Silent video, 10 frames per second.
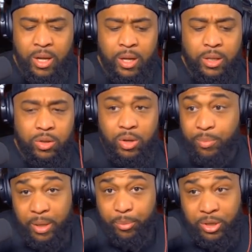You could
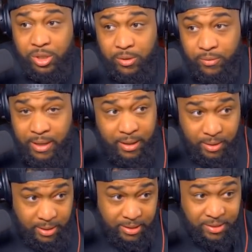be a preacher of
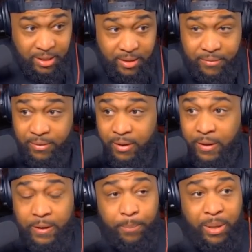what this stuff.
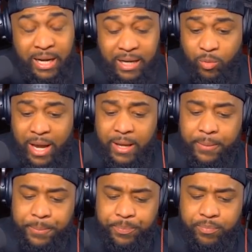But anyway,
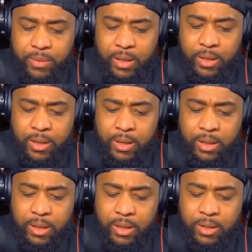
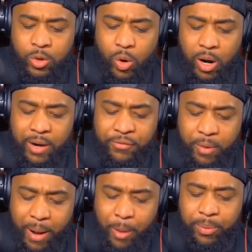you are a
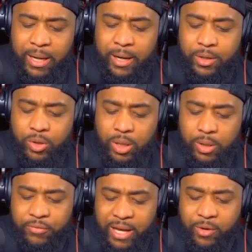football player, you are a
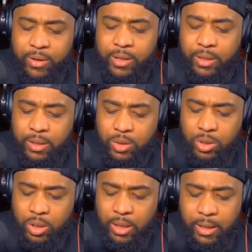veteran,
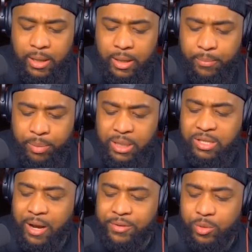you are a police
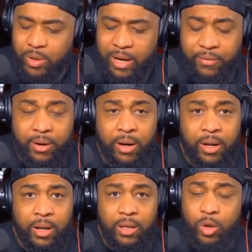officer, whatever.
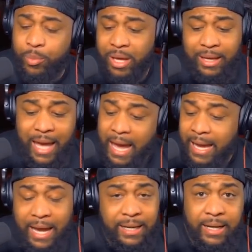You being gay ain't
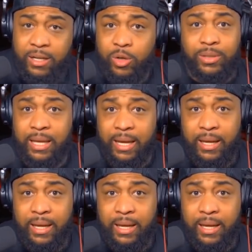got nothing to do with that.